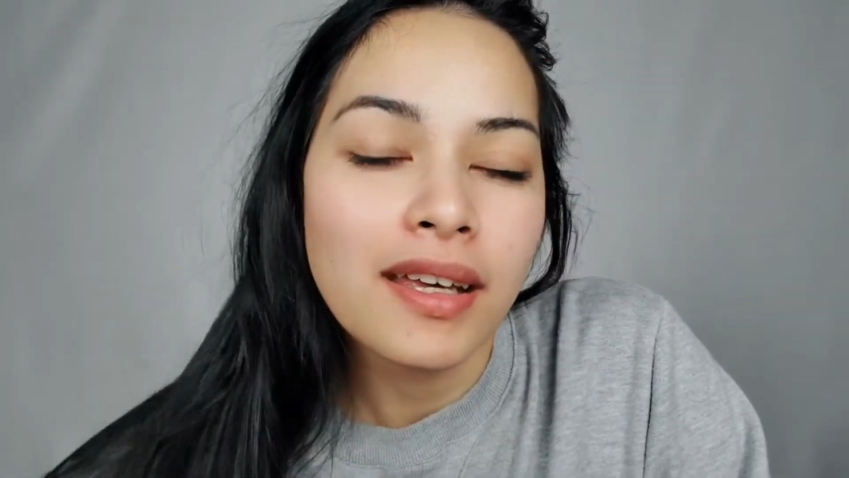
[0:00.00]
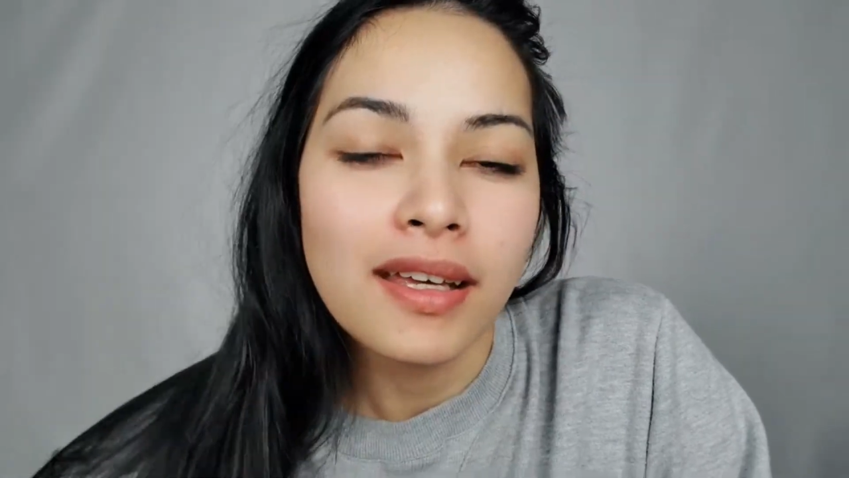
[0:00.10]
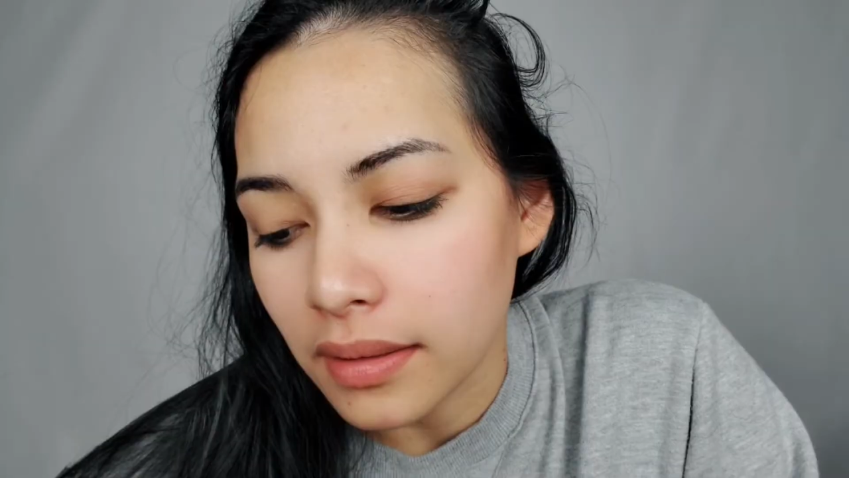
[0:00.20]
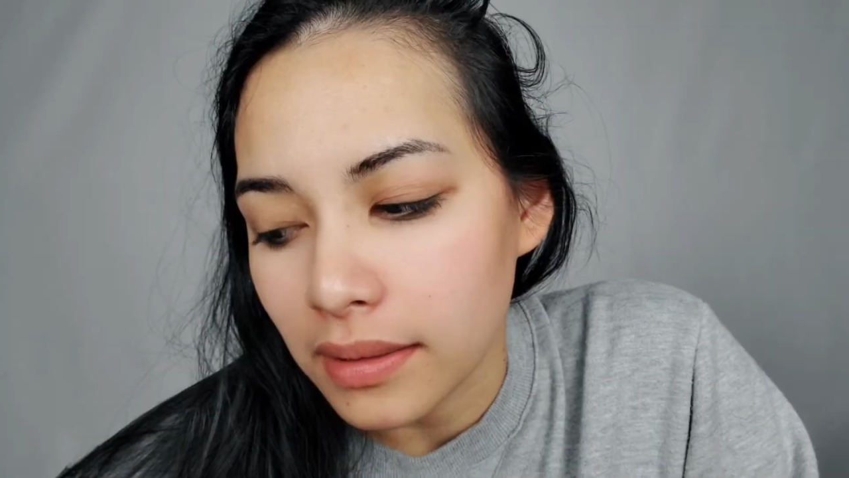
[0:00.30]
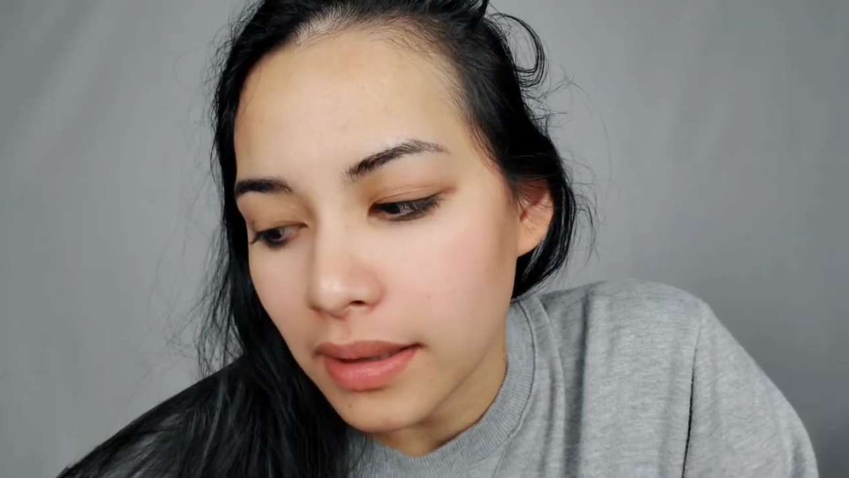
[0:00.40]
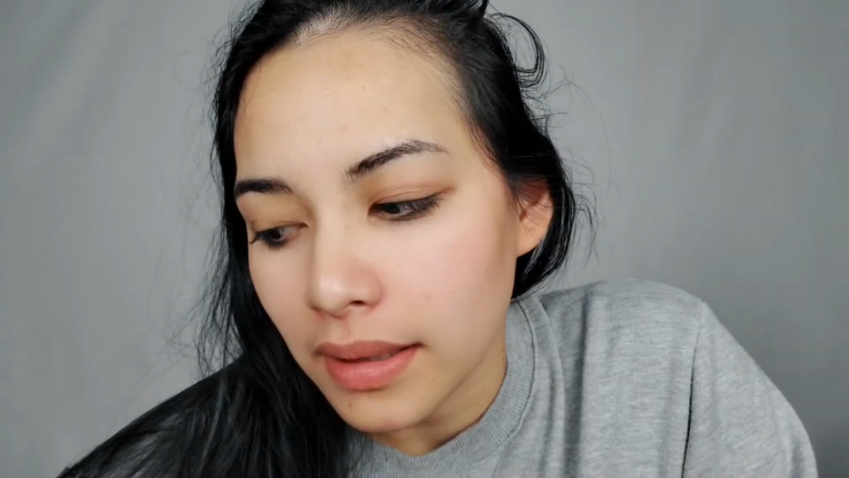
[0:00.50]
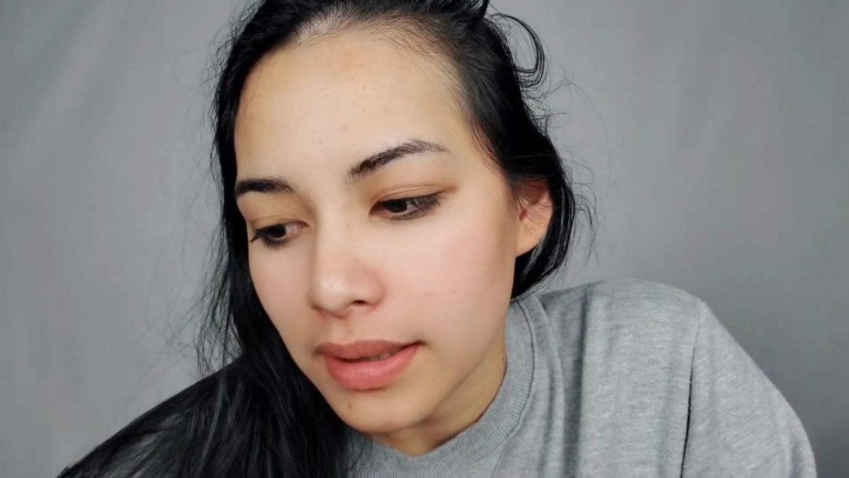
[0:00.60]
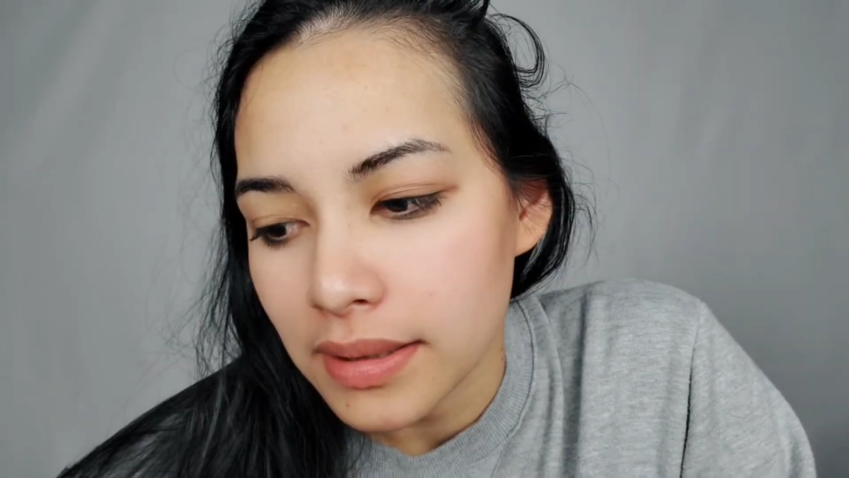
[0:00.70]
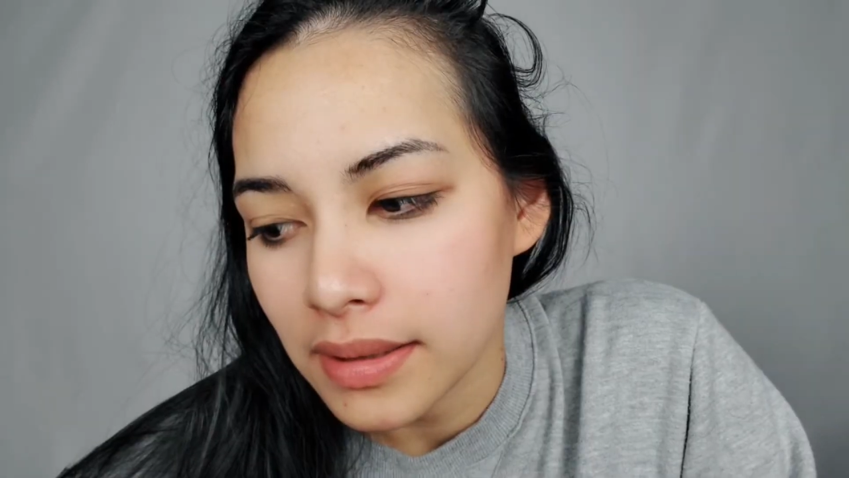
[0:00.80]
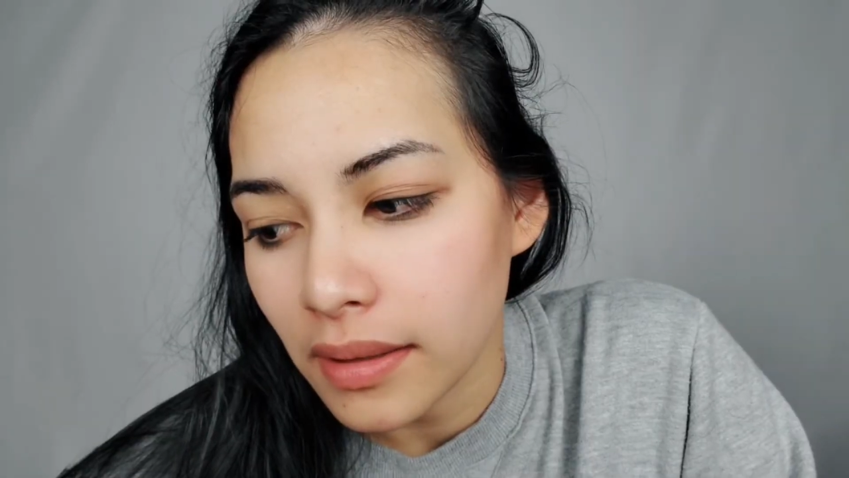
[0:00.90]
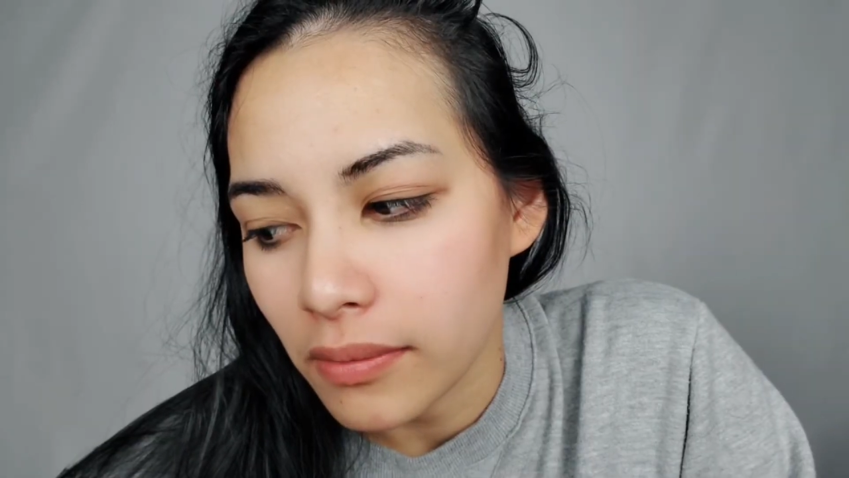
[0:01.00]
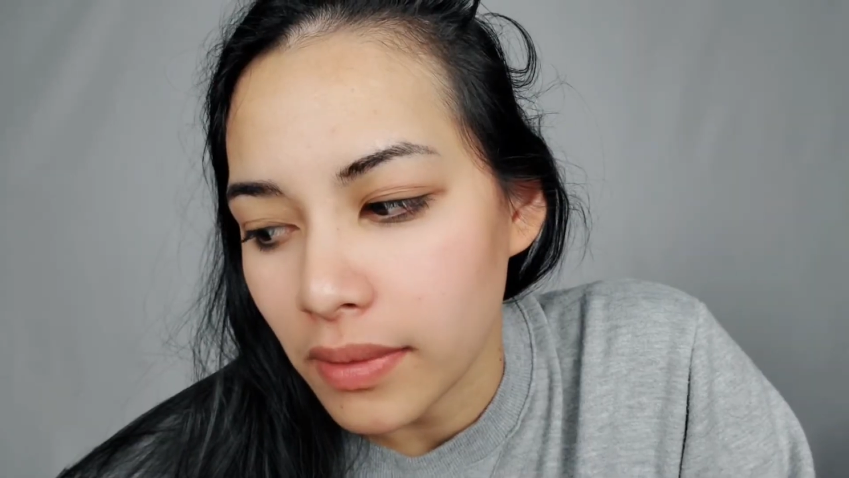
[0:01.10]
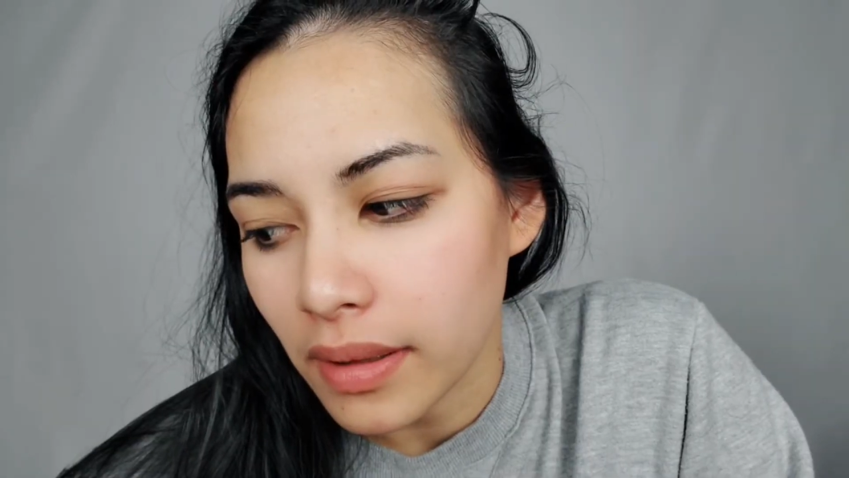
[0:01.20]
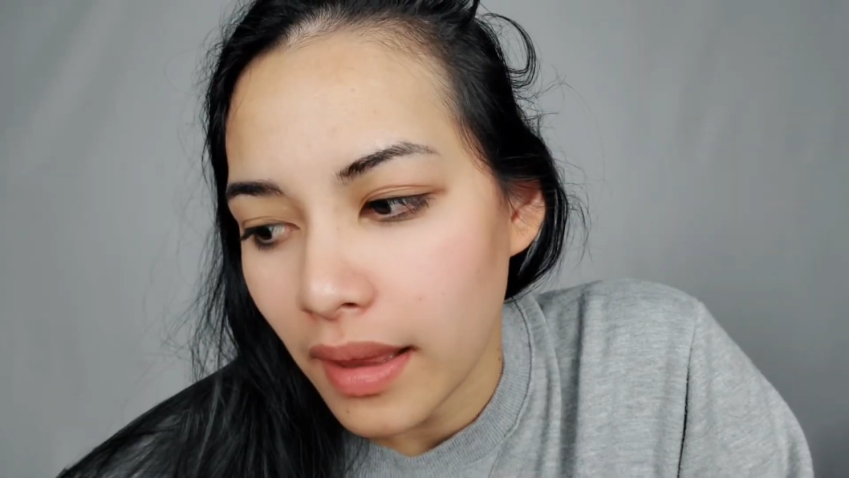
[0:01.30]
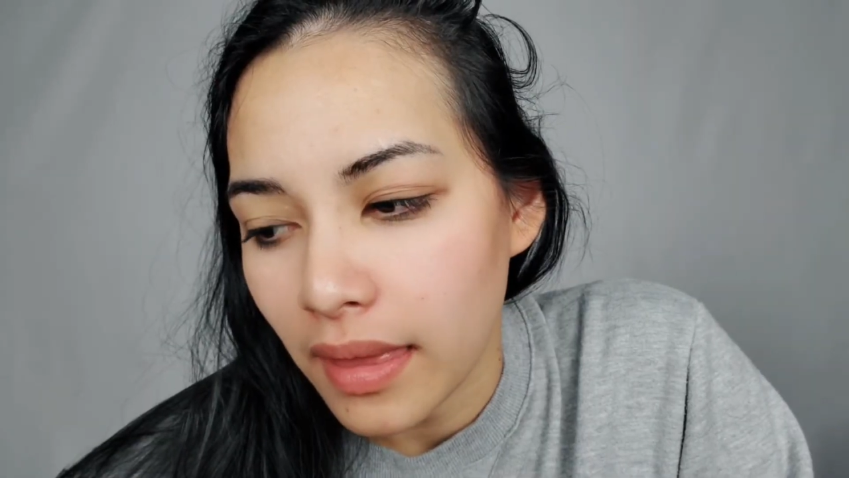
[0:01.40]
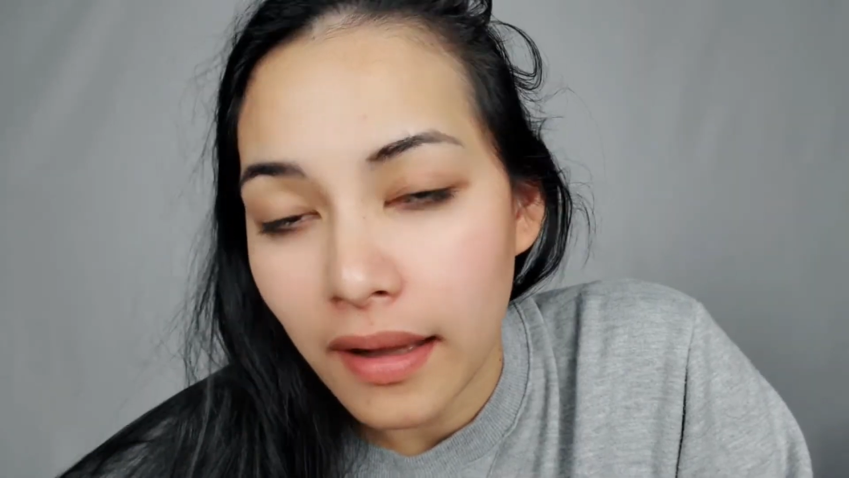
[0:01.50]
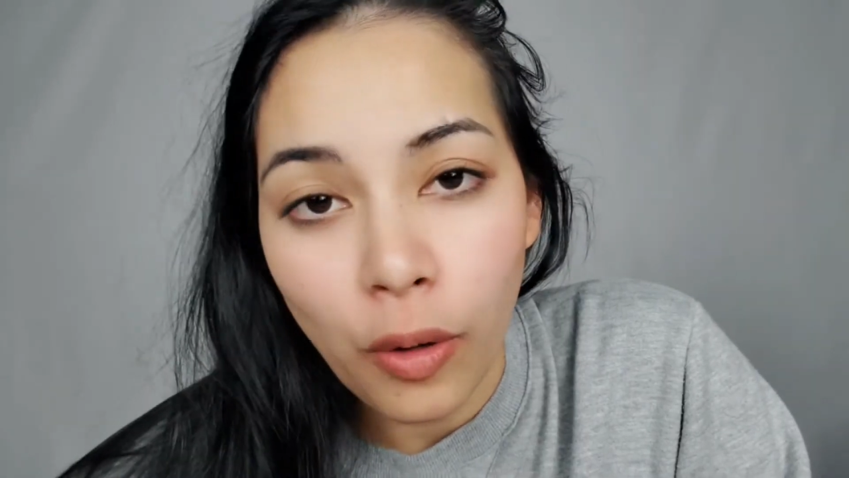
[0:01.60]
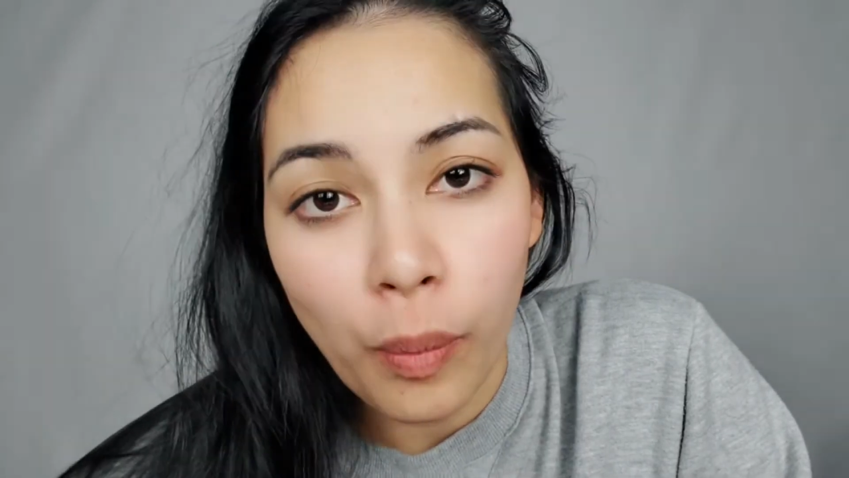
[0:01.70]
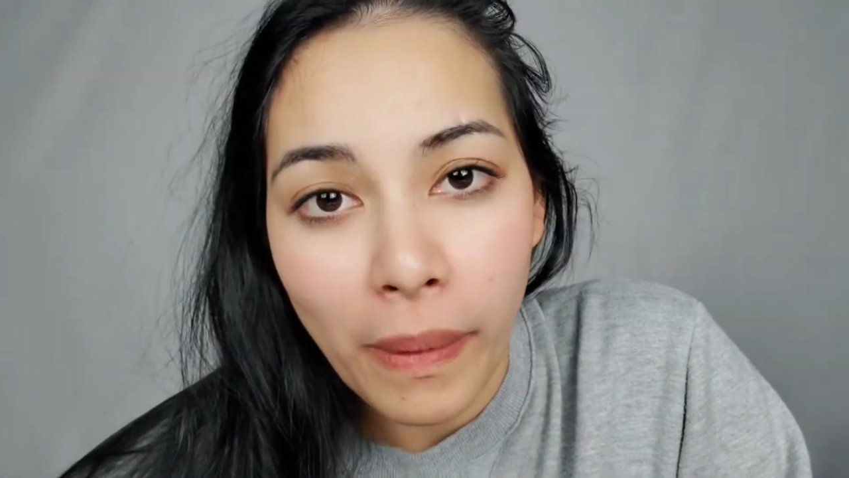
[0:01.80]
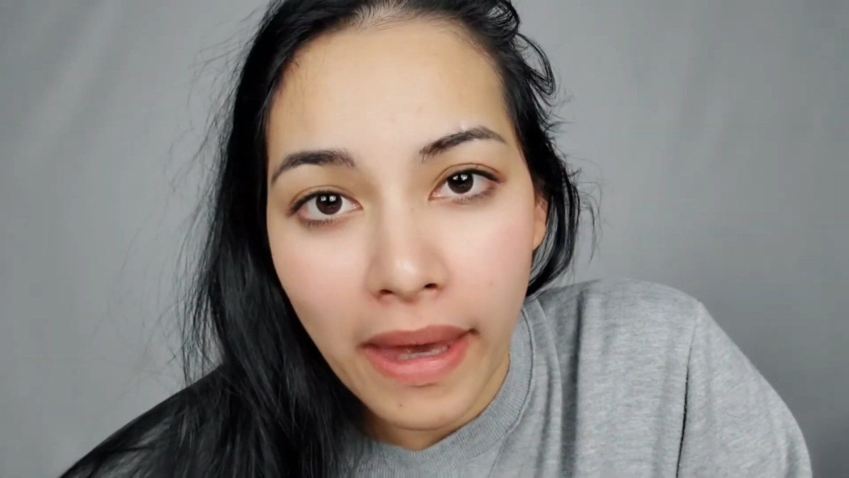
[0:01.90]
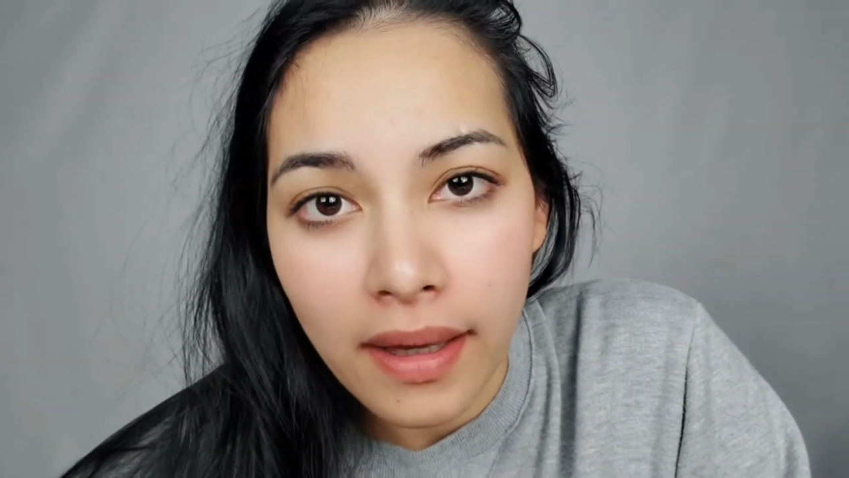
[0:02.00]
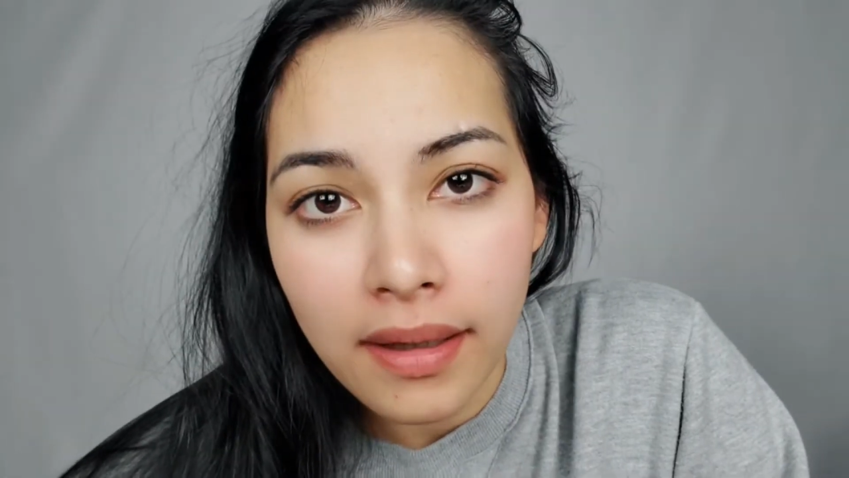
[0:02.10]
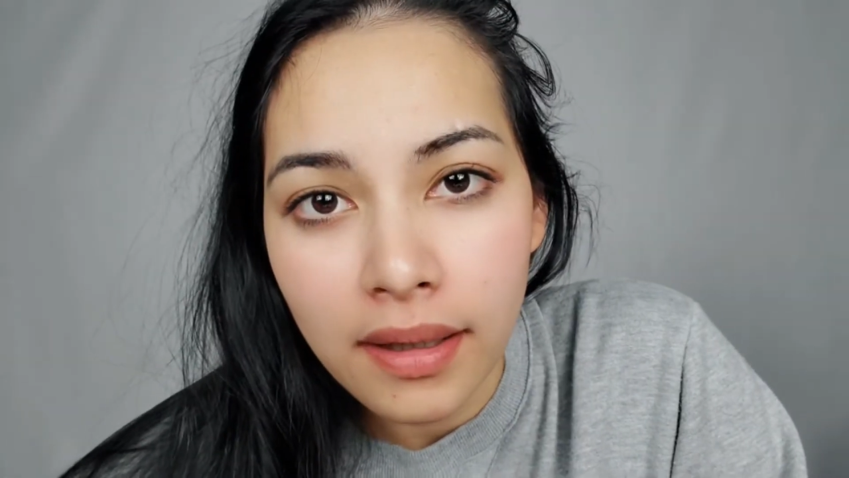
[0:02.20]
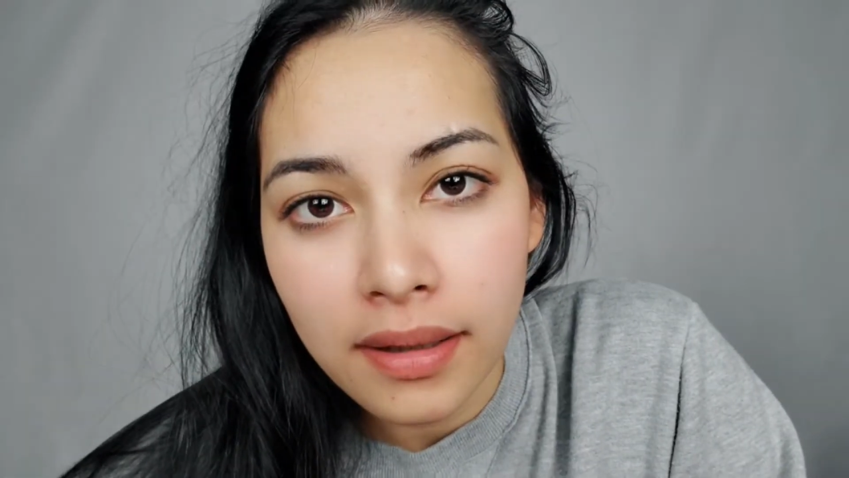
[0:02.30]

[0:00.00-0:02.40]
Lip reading: And it's not really that opaque